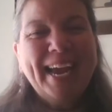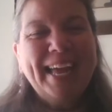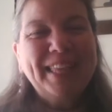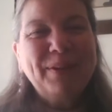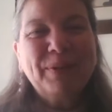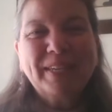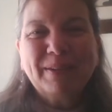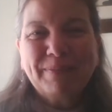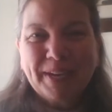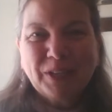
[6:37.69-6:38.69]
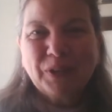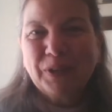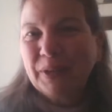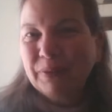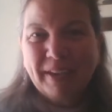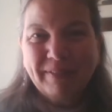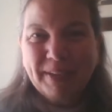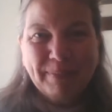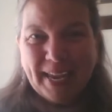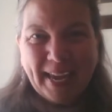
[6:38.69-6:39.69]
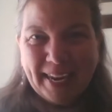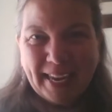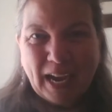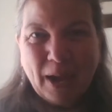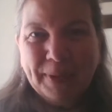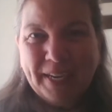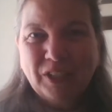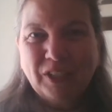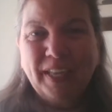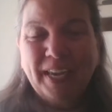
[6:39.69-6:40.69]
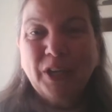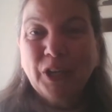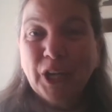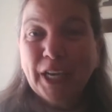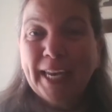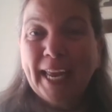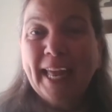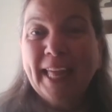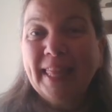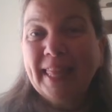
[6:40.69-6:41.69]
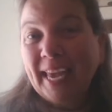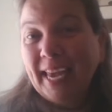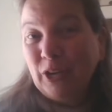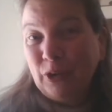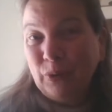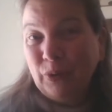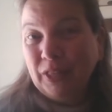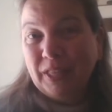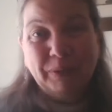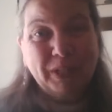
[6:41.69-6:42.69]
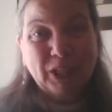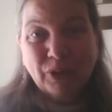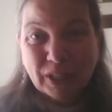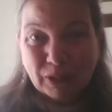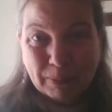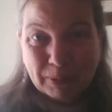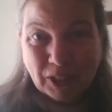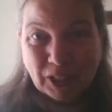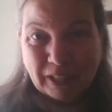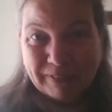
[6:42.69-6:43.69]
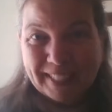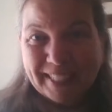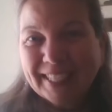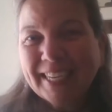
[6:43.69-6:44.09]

And they wanted to make sure they were giving me any accommodation they could. And they knew that there was a transcription service.